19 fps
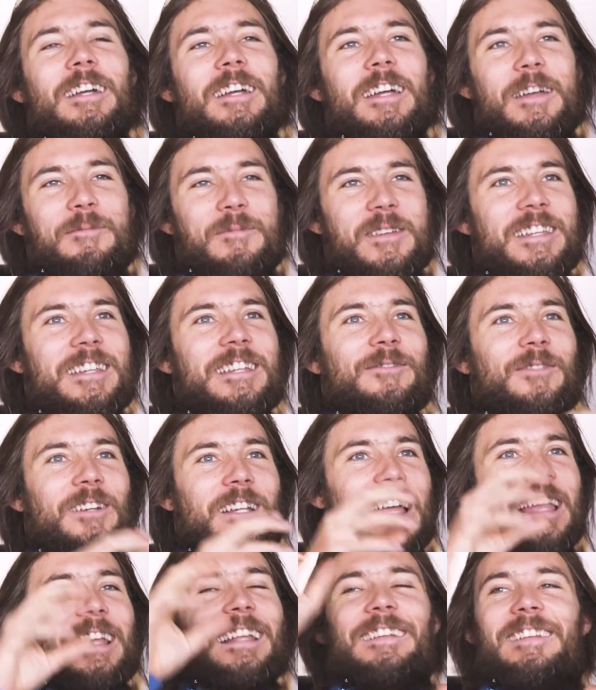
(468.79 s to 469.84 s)
and me and him are
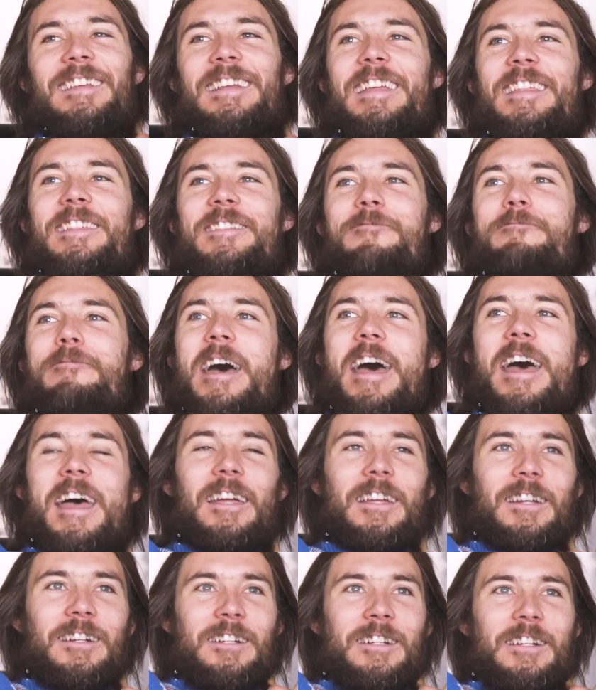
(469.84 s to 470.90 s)
like in the
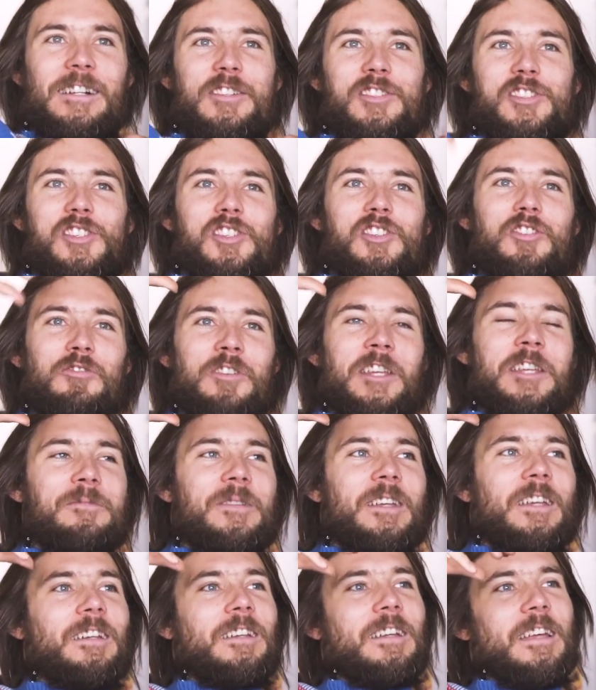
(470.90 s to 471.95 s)
back screaming,